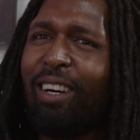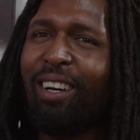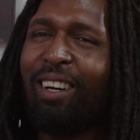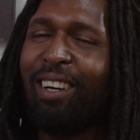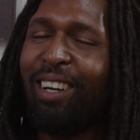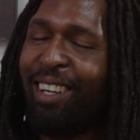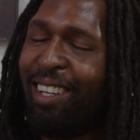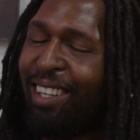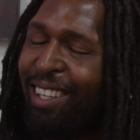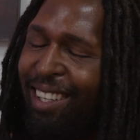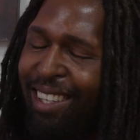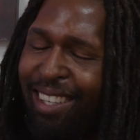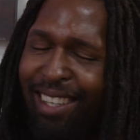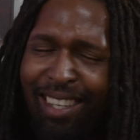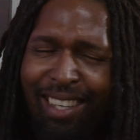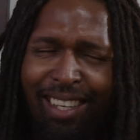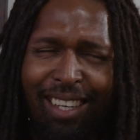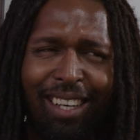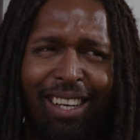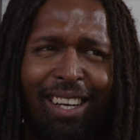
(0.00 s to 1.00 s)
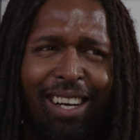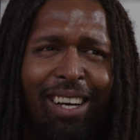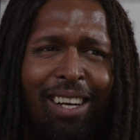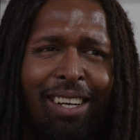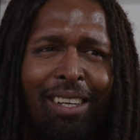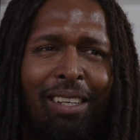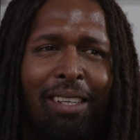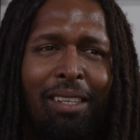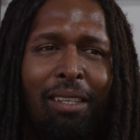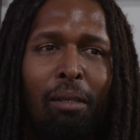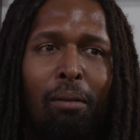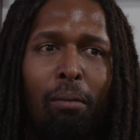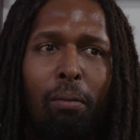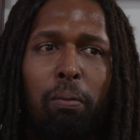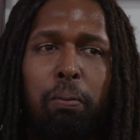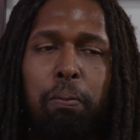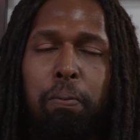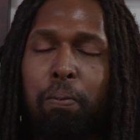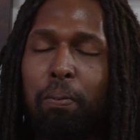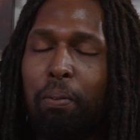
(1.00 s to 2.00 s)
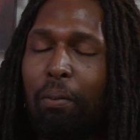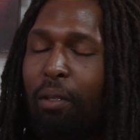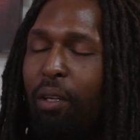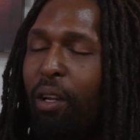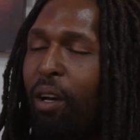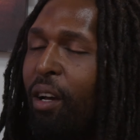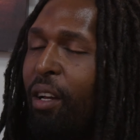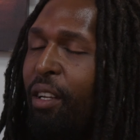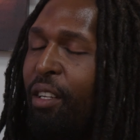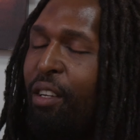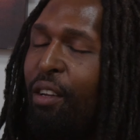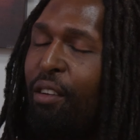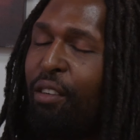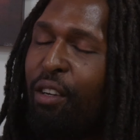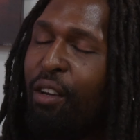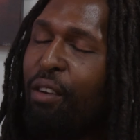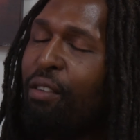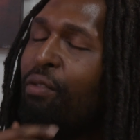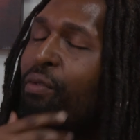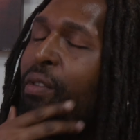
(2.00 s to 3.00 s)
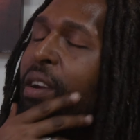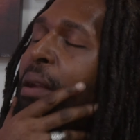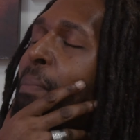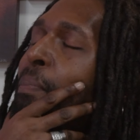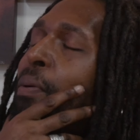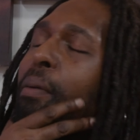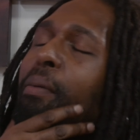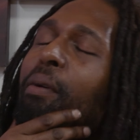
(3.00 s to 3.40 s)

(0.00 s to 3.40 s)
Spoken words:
No. Oof, no, you really